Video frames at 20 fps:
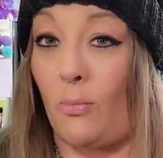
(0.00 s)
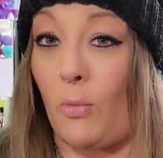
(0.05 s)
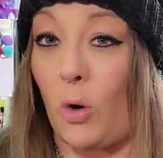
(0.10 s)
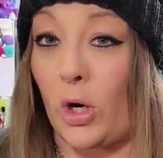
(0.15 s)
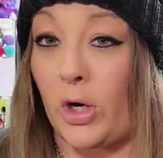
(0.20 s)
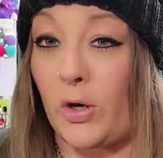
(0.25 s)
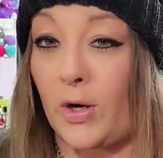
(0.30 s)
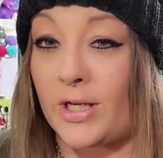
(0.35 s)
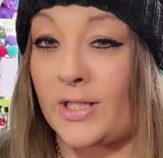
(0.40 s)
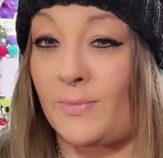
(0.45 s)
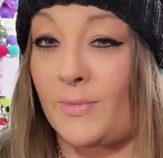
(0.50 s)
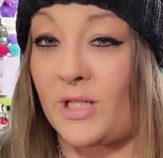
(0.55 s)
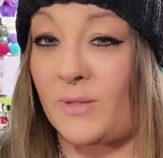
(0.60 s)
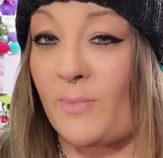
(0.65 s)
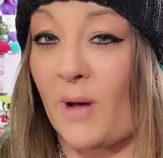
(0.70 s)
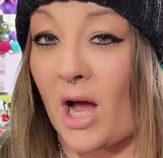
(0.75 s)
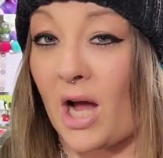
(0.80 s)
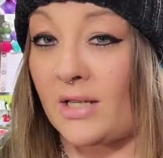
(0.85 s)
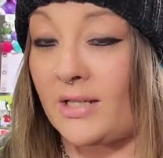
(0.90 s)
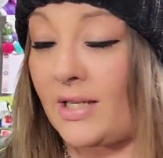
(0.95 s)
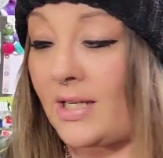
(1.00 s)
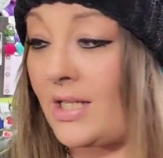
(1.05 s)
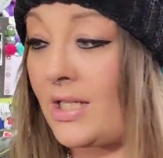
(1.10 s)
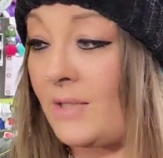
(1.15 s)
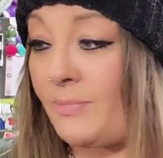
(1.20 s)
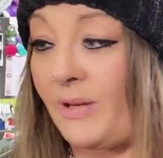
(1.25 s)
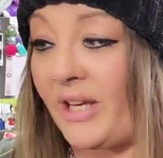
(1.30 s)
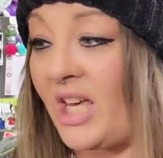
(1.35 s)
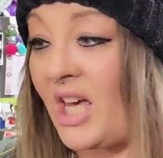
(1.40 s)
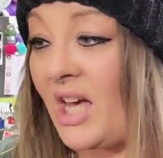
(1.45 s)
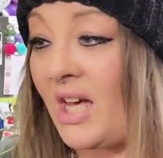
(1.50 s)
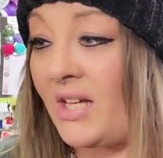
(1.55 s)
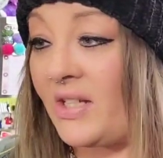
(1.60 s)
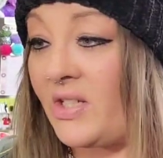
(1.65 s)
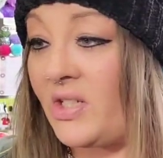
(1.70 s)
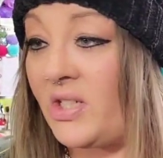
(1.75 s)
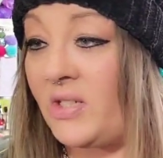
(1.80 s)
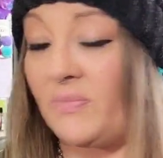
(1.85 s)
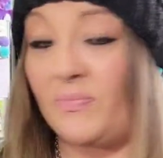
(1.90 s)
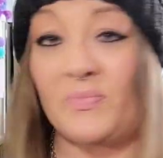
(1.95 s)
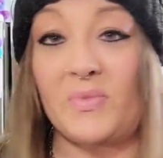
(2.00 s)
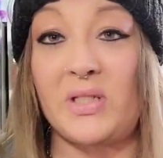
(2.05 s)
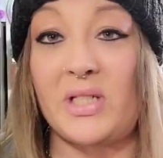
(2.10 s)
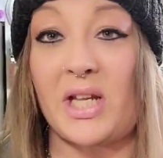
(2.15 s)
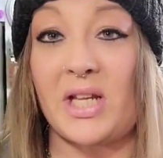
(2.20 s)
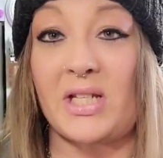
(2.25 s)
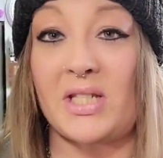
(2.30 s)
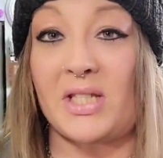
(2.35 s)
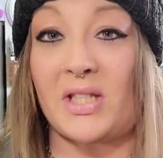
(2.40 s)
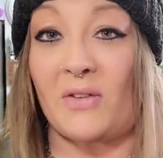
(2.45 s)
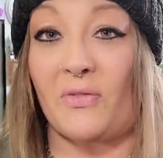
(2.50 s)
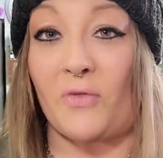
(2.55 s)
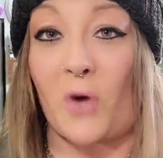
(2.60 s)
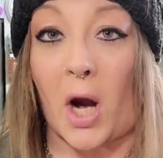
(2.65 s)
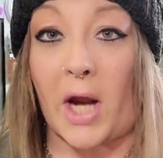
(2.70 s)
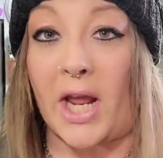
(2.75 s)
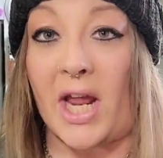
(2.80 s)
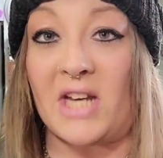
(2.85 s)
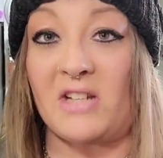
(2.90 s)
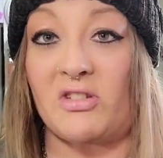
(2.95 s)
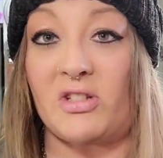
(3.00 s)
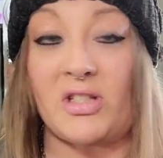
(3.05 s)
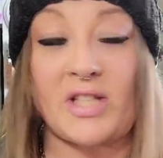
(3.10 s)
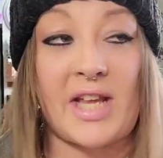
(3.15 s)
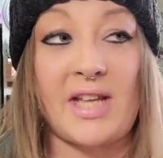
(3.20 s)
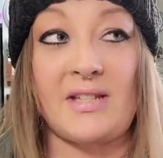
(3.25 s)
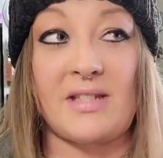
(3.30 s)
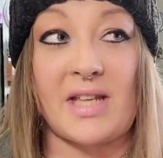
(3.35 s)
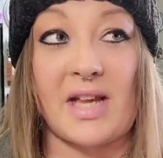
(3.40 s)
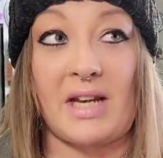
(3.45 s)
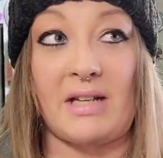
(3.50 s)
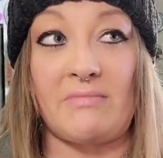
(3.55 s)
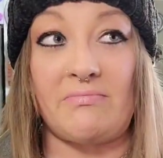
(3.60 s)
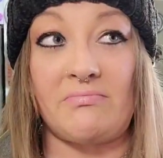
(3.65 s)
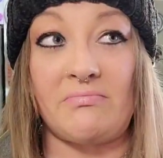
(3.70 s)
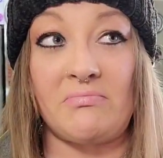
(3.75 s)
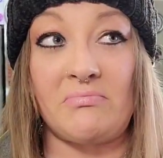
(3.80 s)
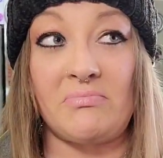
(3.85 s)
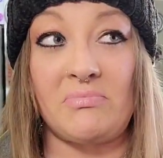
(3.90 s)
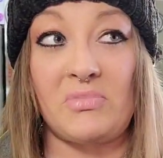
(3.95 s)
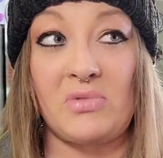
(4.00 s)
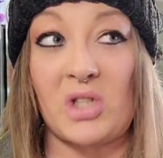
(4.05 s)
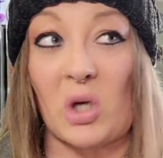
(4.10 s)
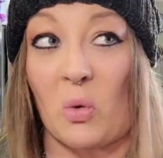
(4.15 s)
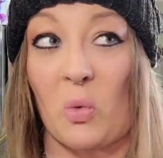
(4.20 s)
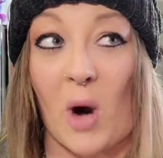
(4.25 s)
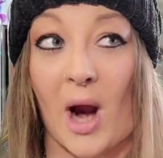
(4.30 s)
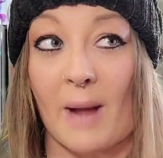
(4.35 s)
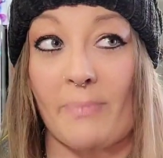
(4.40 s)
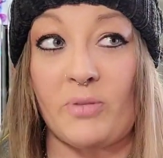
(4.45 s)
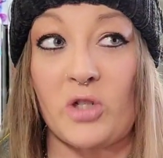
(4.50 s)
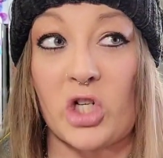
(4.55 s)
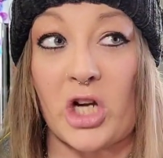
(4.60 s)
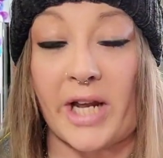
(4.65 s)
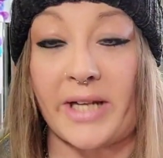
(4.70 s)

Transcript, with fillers: More Christmas boxes because tis the frickin' season to wrap